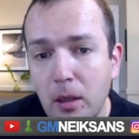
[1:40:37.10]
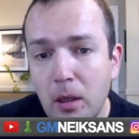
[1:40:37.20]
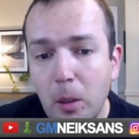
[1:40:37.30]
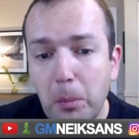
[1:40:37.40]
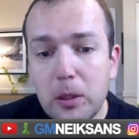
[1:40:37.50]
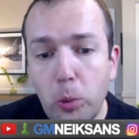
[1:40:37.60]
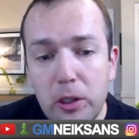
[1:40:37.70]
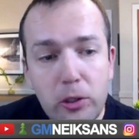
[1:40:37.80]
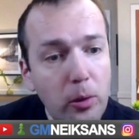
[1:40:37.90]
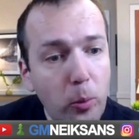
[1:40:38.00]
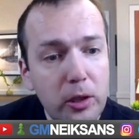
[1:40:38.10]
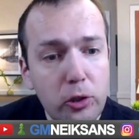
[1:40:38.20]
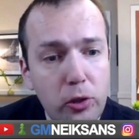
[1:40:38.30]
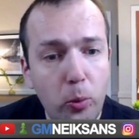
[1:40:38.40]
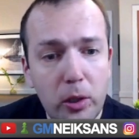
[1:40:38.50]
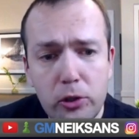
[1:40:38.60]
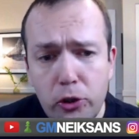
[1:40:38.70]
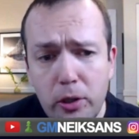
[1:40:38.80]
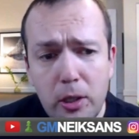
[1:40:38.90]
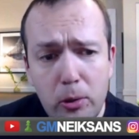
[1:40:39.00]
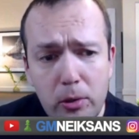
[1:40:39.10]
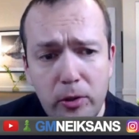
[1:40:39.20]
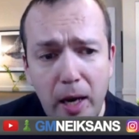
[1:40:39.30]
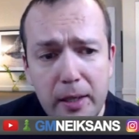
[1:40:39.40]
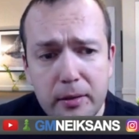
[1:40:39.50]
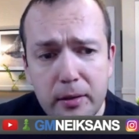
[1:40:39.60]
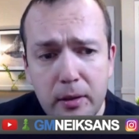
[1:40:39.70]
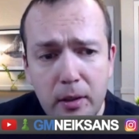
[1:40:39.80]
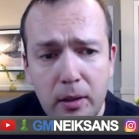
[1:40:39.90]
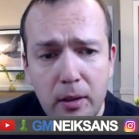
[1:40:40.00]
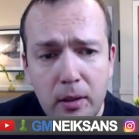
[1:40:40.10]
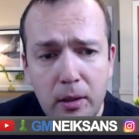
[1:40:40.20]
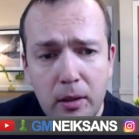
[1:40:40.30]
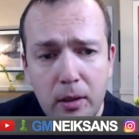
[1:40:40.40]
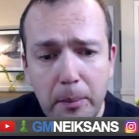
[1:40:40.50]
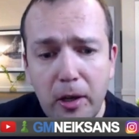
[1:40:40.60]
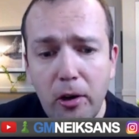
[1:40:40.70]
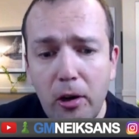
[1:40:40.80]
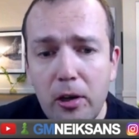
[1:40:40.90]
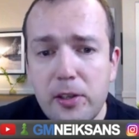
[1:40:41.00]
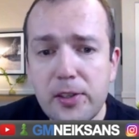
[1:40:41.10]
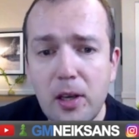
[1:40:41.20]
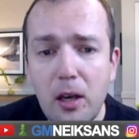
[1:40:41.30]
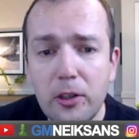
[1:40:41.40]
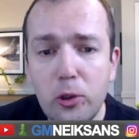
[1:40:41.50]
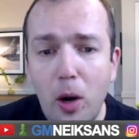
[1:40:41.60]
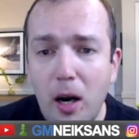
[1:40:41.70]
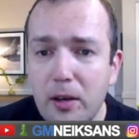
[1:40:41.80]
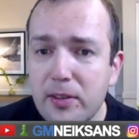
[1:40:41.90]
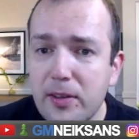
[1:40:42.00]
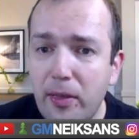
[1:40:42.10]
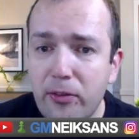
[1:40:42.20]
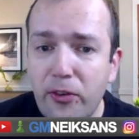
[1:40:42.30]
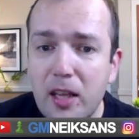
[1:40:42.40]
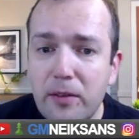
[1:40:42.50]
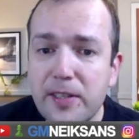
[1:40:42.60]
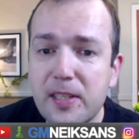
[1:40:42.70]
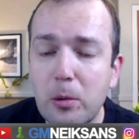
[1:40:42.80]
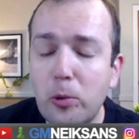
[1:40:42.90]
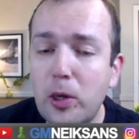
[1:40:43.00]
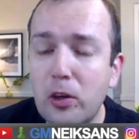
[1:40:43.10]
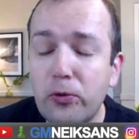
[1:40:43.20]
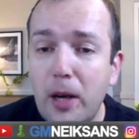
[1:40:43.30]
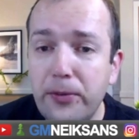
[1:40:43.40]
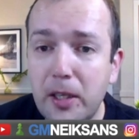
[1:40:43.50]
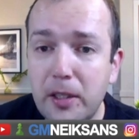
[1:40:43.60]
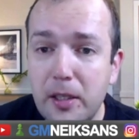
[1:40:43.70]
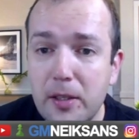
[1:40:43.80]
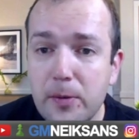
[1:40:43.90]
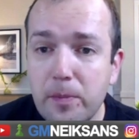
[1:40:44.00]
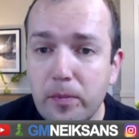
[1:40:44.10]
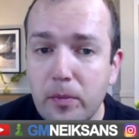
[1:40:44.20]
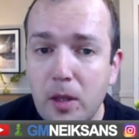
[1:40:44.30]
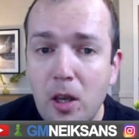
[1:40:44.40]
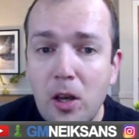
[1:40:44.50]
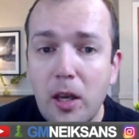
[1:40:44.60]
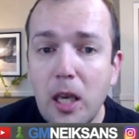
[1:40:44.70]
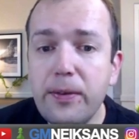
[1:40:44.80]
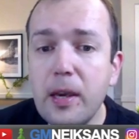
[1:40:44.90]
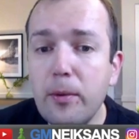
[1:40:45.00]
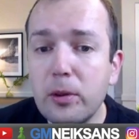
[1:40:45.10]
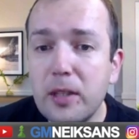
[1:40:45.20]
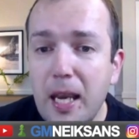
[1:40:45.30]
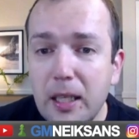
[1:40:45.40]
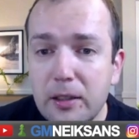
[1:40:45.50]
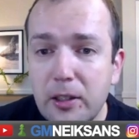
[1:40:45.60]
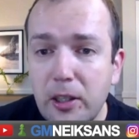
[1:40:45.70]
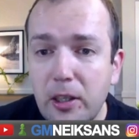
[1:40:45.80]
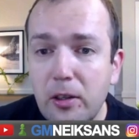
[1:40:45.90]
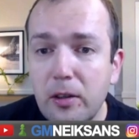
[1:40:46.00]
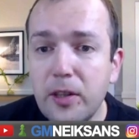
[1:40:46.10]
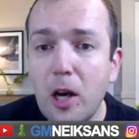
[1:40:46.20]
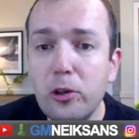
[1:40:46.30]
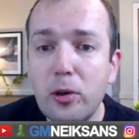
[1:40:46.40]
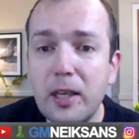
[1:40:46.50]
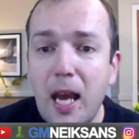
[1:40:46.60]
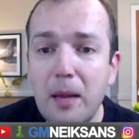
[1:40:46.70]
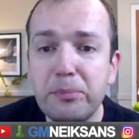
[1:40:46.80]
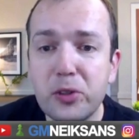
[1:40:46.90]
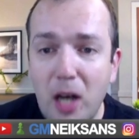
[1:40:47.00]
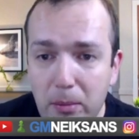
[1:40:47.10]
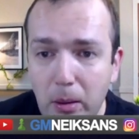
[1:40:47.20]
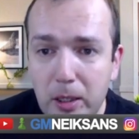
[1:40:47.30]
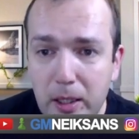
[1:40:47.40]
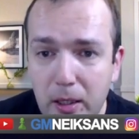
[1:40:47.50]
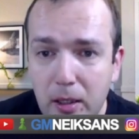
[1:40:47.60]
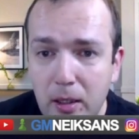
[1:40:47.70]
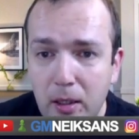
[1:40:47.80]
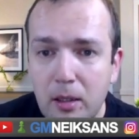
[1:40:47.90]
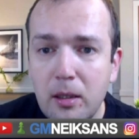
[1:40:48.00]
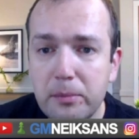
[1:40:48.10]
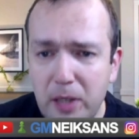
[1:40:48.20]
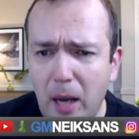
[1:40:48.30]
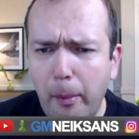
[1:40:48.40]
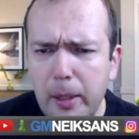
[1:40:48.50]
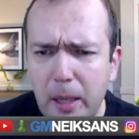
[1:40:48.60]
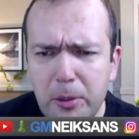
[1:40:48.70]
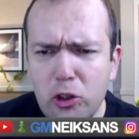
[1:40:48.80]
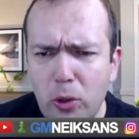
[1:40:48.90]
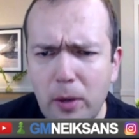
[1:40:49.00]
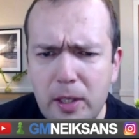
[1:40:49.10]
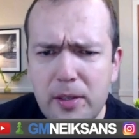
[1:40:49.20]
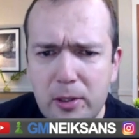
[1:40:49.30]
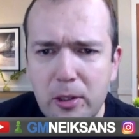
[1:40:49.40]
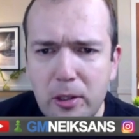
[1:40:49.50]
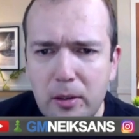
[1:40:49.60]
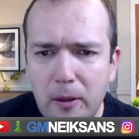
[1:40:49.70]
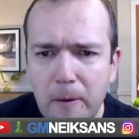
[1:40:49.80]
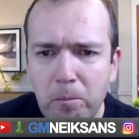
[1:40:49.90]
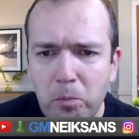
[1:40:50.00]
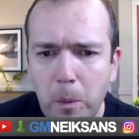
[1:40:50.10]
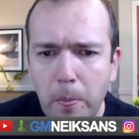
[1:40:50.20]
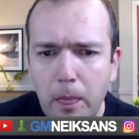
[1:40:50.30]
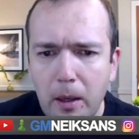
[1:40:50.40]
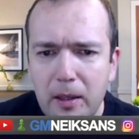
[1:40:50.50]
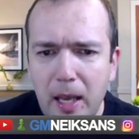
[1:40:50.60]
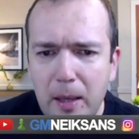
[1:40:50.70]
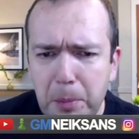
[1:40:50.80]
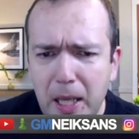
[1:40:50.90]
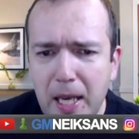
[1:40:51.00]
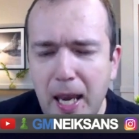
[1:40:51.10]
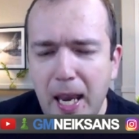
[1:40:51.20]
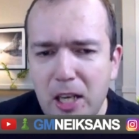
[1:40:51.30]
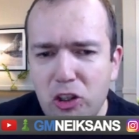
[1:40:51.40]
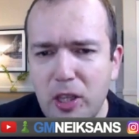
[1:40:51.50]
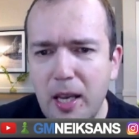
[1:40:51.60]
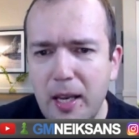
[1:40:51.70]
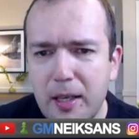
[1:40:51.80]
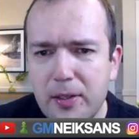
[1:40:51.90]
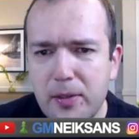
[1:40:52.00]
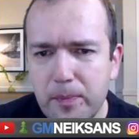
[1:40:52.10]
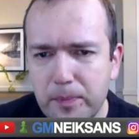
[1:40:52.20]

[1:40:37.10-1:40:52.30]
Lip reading: But what should he do, right? Because you are threatened with some queen h5 ideas. If he will take it here, now you can probably, I'm not sure if this is good, play h takes.